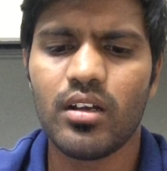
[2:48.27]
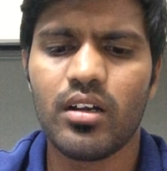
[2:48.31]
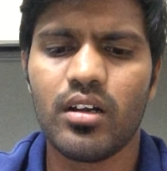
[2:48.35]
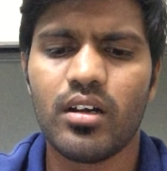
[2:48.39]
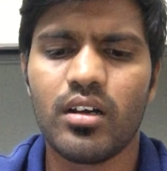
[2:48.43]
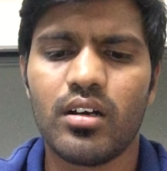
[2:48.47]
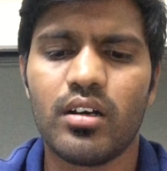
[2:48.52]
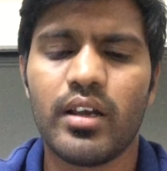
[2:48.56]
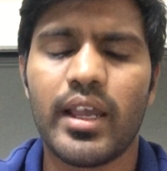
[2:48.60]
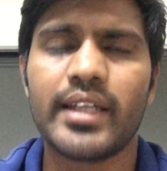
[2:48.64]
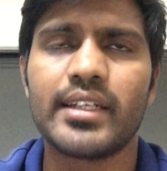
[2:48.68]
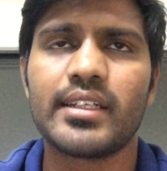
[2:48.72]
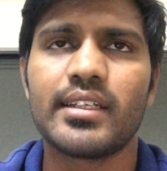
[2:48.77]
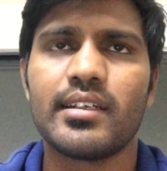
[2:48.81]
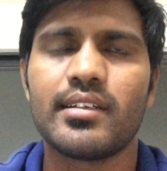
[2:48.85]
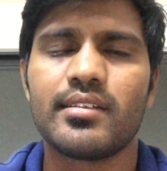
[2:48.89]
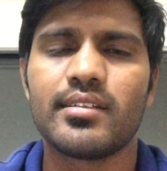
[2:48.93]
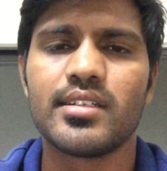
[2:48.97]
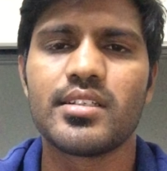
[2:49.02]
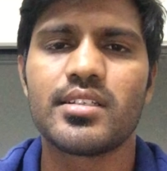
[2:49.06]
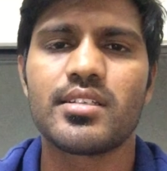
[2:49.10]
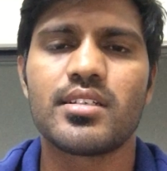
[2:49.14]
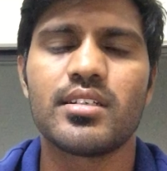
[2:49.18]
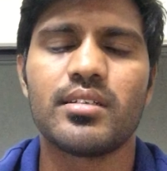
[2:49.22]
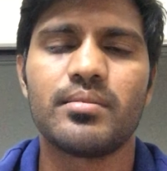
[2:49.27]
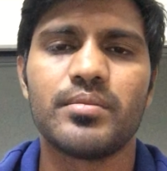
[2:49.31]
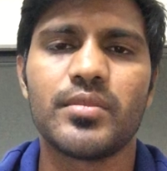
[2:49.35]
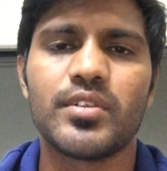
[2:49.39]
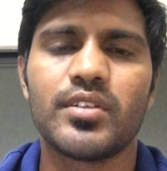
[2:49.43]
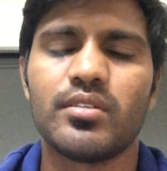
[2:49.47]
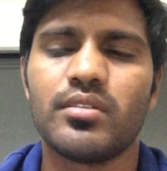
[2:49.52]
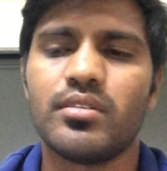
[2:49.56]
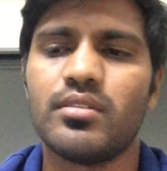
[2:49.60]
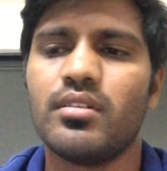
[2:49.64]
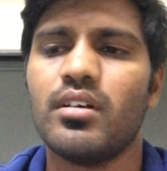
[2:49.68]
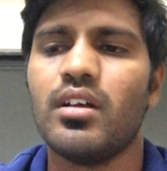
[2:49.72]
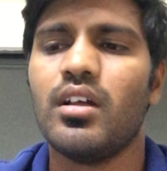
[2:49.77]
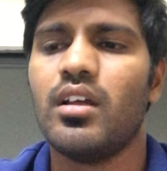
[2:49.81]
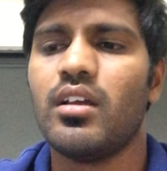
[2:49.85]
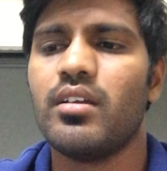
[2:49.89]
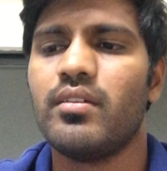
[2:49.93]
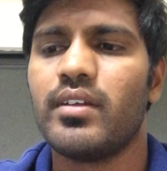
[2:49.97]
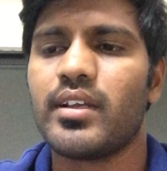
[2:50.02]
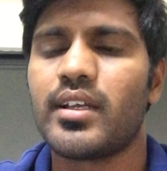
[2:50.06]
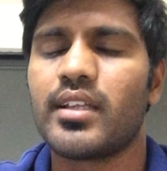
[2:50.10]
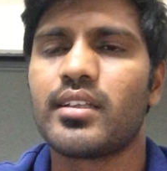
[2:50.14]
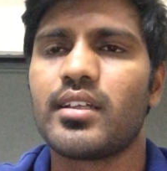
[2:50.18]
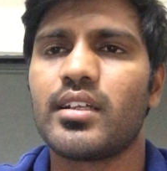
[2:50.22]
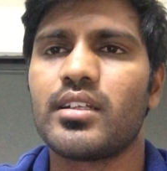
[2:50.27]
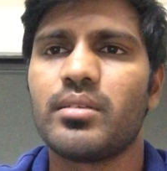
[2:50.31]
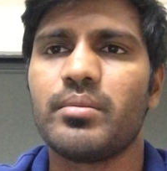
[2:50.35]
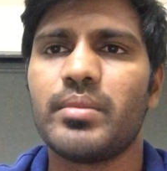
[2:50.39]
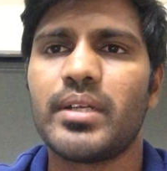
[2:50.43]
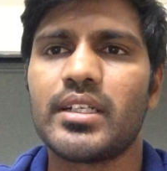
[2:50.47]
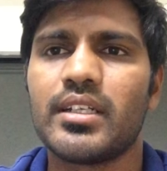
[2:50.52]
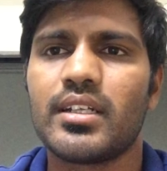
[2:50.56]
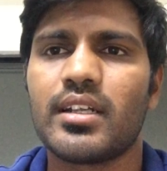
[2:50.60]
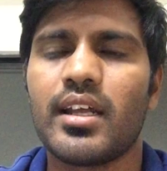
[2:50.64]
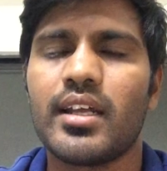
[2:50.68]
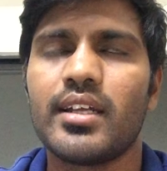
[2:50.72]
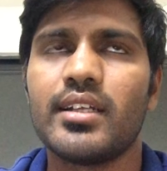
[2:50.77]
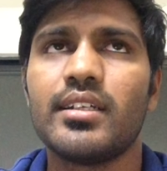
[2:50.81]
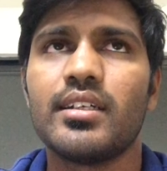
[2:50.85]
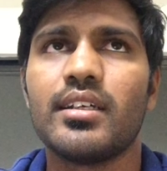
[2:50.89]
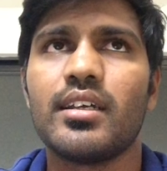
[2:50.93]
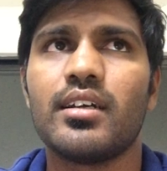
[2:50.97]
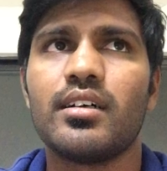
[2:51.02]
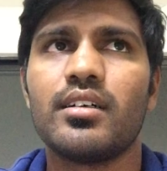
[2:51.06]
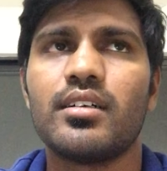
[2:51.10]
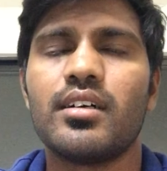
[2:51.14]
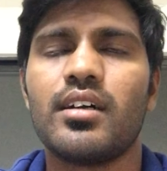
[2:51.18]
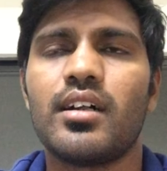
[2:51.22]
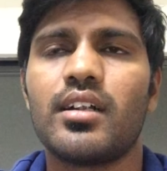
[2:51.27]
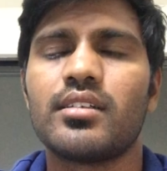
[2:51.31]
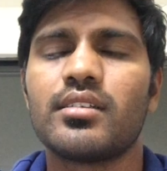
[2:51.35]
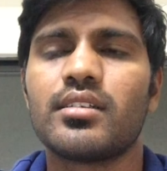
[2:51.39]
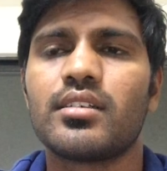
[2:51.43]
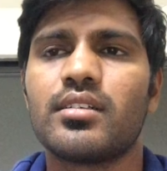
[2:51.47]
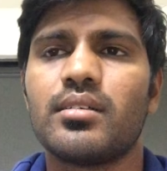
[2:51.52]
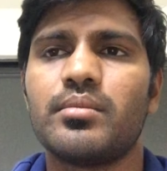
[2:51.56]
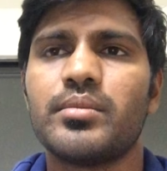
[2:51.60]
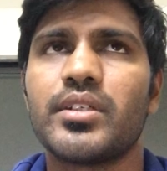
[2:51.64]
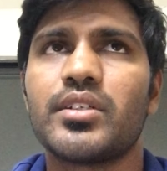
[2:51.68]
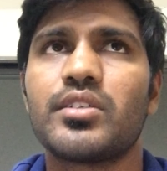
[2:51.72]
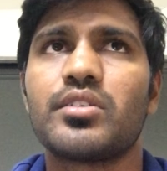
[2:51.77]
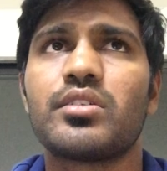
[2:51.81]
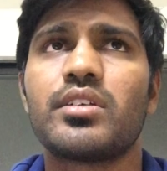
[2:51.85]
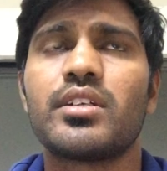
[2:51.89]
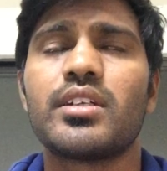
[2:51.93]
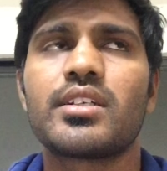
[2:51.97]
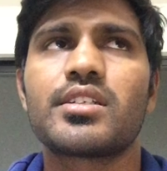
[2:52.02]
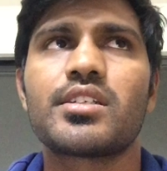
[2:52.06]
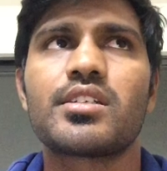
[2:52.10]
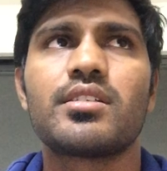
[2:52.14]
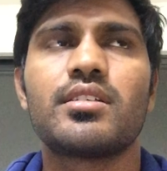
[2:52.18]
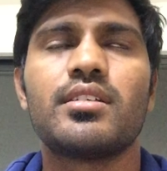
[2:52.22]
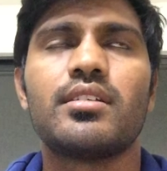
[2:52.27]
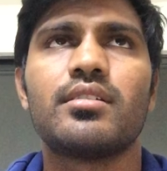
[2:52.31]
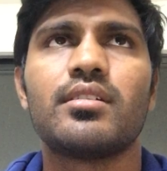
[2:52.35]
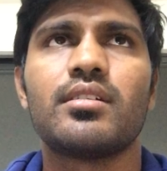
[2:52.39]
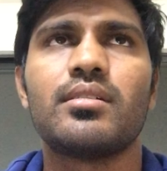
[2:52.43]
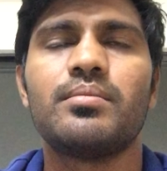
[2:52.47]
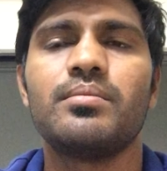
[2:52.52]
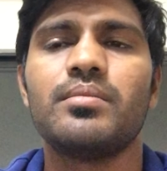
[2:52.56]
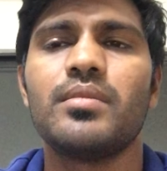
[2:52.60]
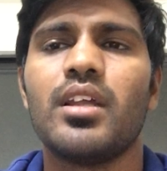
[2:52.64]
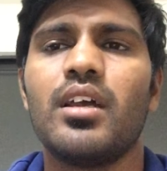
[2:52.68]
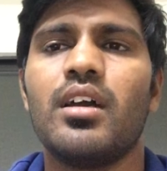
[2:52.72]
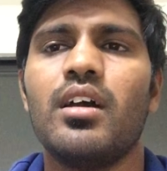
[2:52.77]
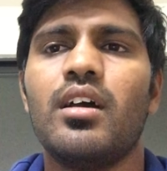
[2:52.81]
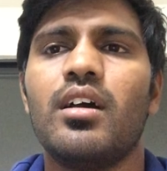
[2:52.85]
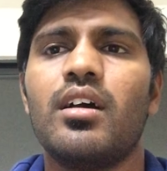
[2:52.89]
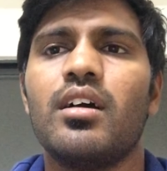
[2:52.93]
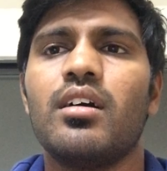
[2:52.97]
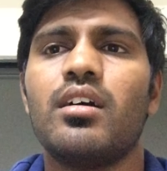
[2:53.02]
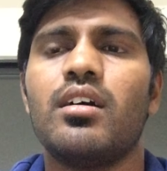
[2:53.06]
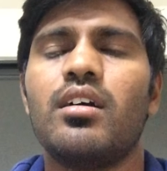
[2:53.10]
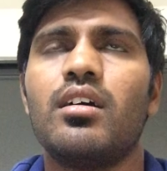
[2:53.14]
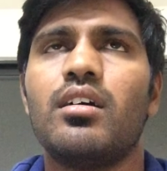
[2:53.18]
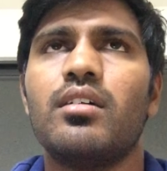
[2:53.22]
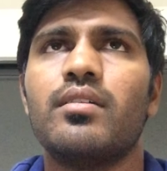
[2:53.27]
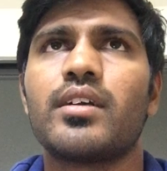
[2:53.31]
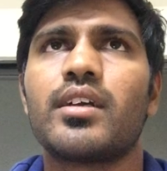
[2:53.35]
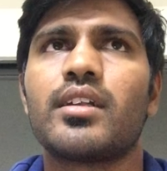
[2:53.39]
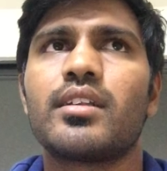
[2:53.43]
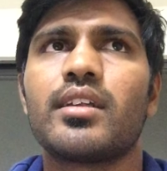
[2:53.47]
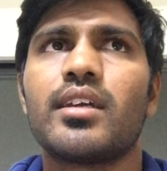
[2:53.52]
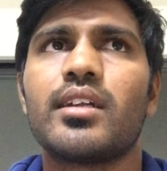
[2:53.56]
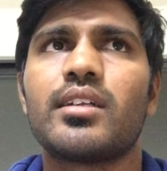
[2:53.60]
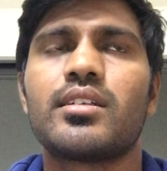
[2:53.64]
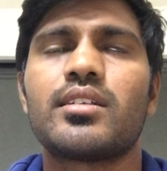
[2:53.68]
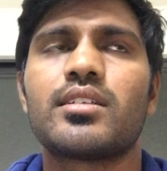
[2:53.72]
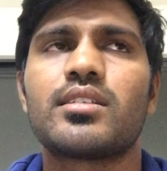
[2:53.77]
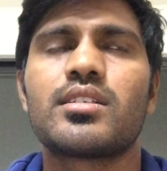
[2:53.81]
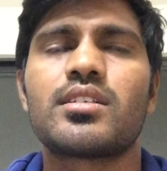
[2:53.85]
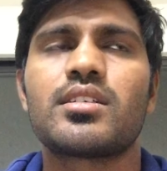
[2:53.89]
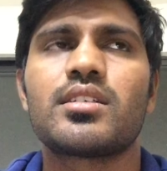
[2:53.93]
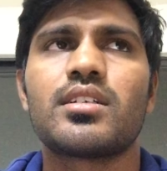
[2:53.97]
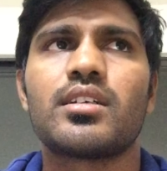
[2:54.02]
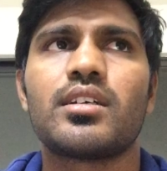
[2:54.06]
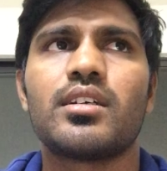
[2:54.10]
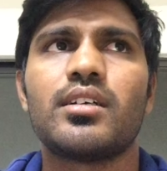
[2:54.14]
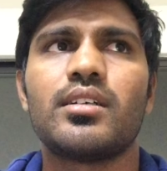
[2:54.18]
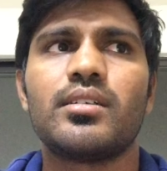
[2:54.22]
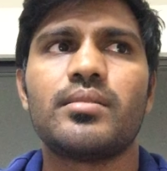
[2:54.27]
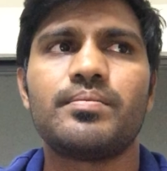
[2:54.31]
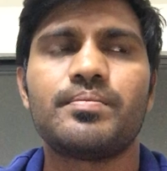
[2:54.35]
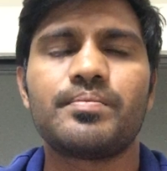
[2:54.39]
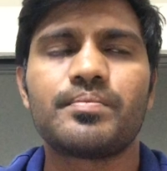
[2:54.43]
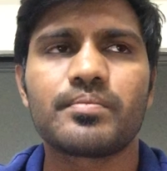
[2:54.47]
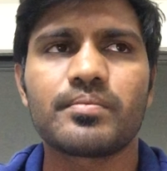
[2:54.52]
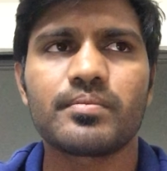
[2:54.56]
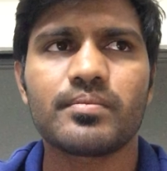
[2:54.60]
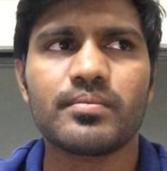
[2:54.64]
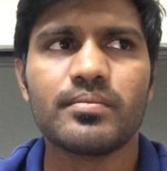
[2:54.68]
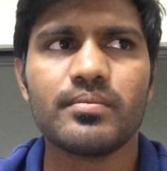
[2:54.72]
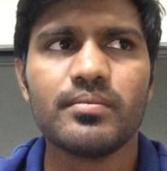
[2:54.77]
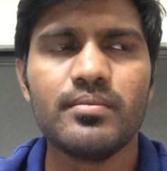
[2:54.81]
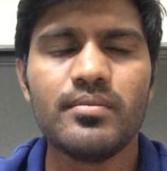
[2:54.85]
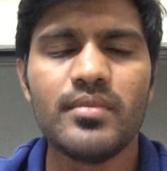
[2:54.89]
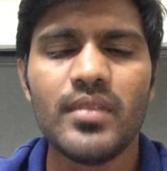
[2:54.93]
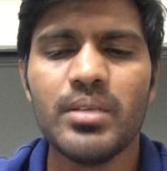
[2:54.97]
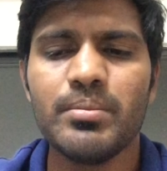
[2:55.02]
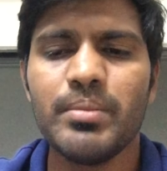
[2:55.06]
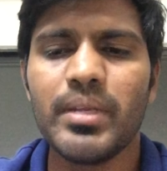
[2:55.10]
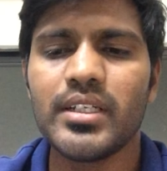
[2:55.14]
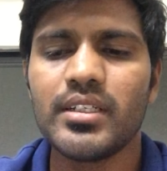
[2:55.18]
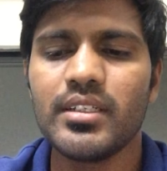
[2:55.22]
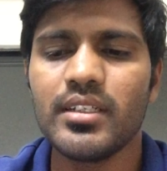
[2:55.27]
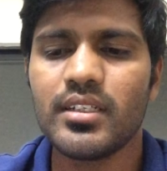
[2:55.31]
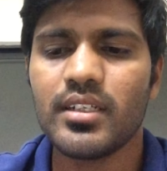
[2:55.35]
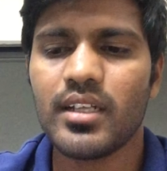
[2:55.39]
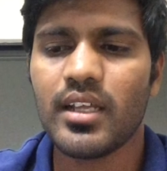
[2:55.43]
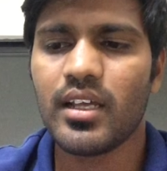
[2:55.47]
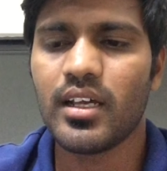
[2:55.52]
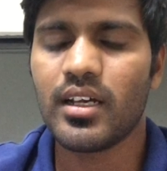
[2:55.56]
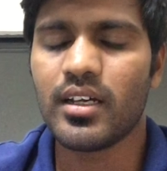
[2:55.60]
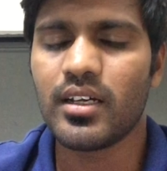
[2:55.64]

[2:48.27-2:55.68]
entire system, so we can get a better idea. And coming to reductionism, we can get better